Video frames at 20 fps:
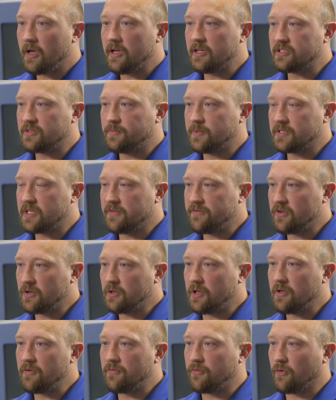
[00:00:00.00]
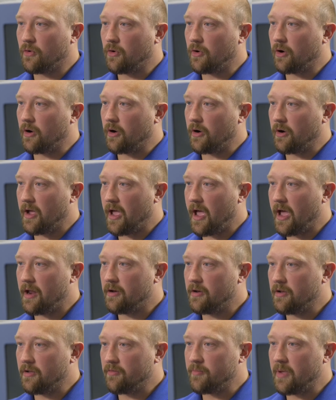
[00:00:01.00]
It's specifically for
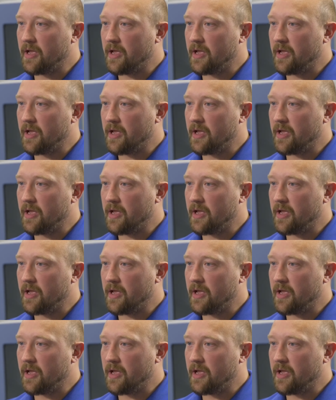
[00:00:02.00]
additive